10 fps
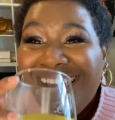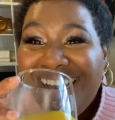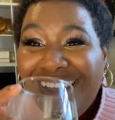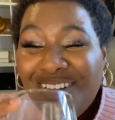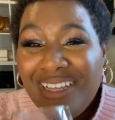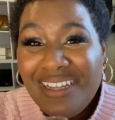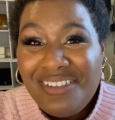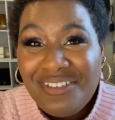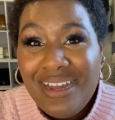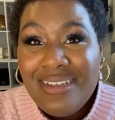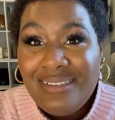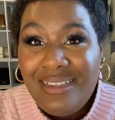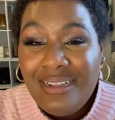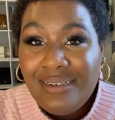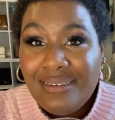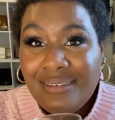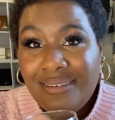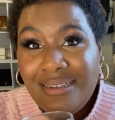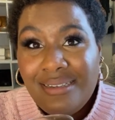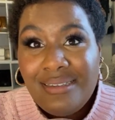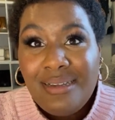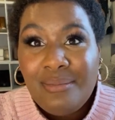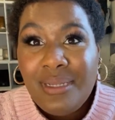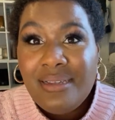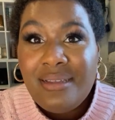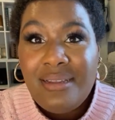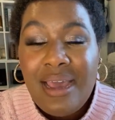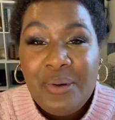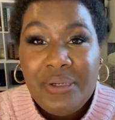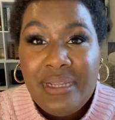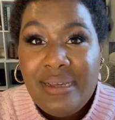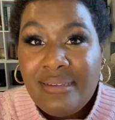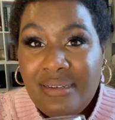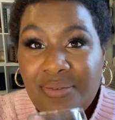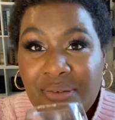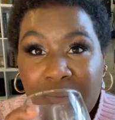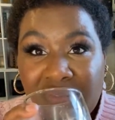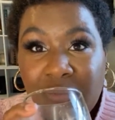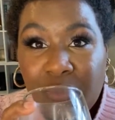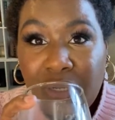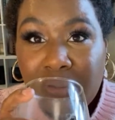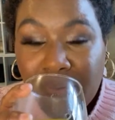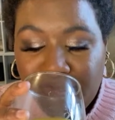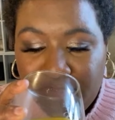I'll catch you guys later, because like I said, the Hourglass stuff comes tomorrow.